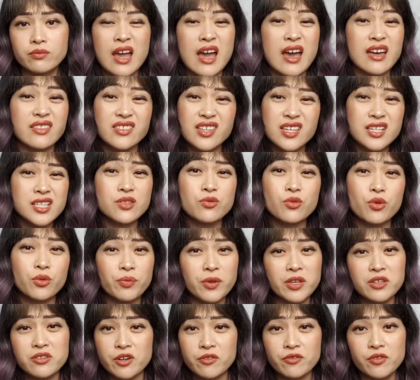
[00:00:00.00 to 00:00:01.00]
And this will
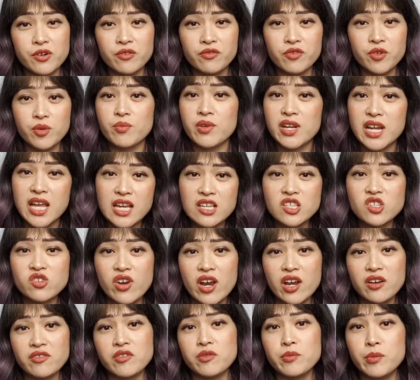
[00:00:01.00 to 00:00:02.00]
be different from an
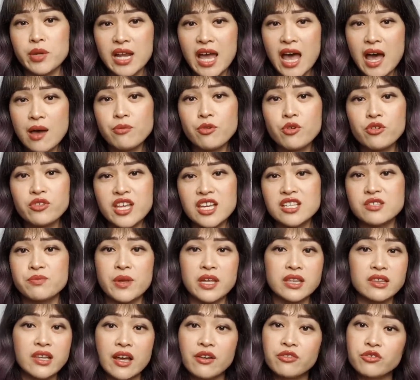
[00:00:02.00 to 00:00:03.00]
extract from an apple that's
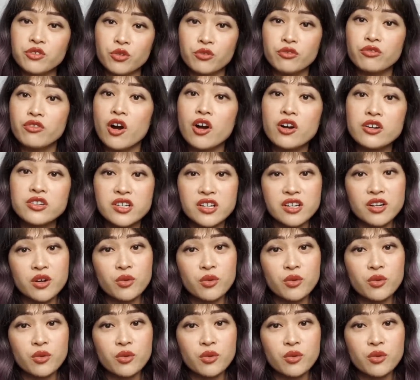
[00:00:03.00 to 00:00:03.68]
been left to rot